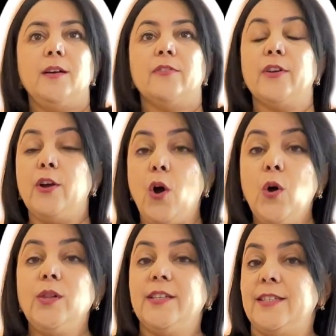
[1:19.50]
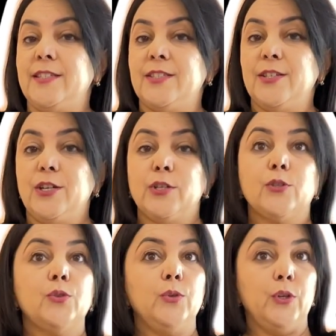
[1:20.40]
The goal is
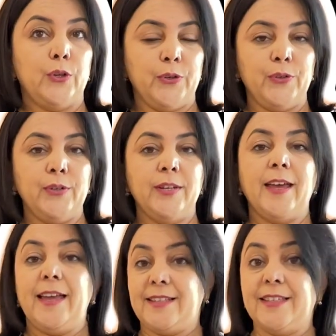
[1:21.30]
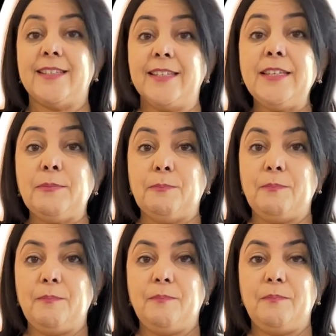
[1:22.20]
to learn as a
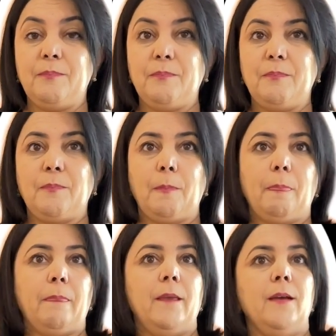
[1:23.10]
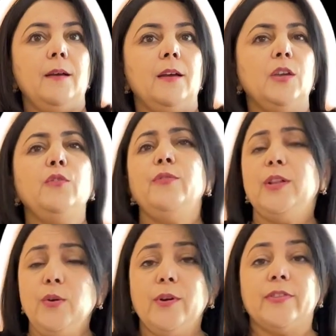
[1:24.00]
team. If we
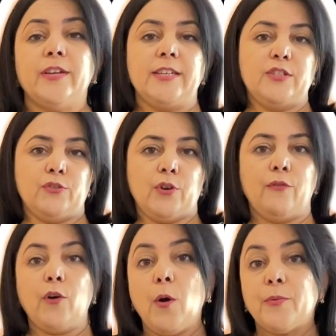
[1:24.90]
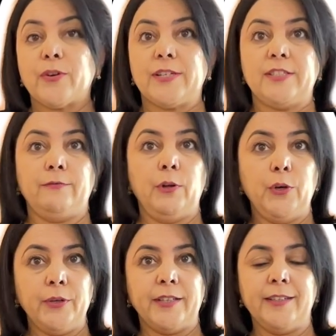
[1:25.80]
look at the history of cooperative
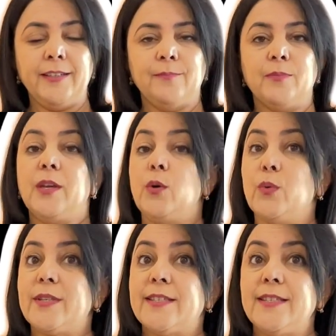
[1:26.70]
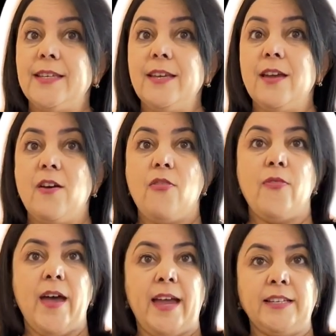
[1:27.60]
learning, we see
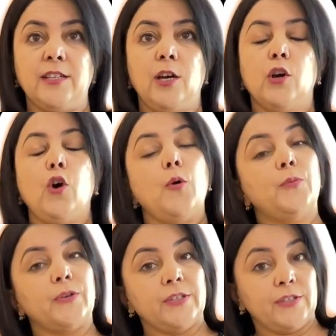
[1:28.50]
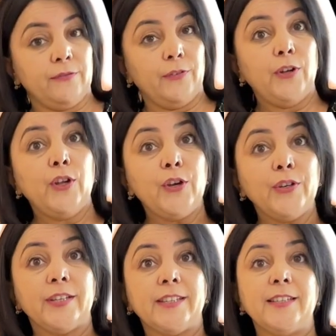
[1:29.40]
that cooperative
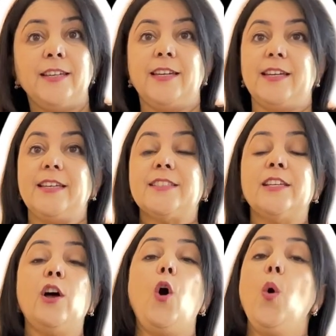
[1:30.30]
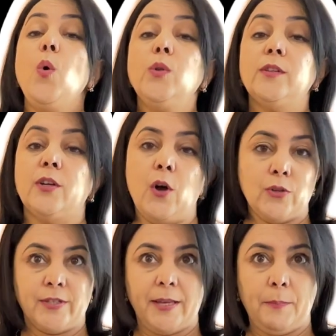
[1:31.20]
learning is an old
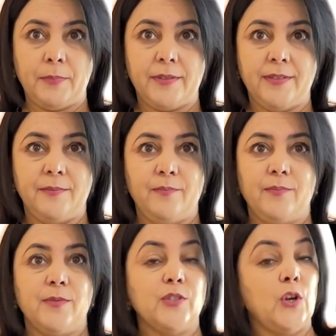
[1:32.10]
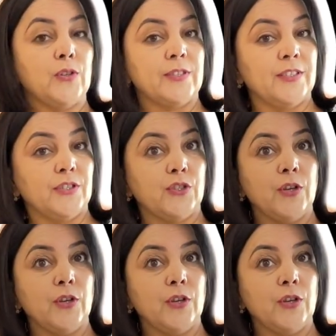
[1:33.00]
concept. Johnson